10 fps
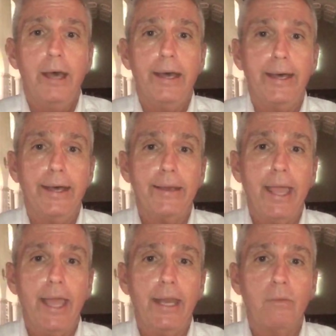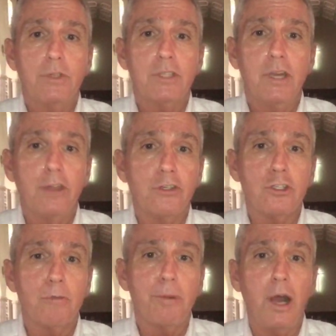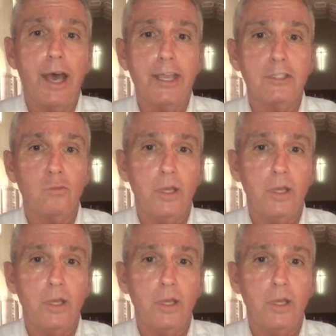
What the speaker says: And it was another surprise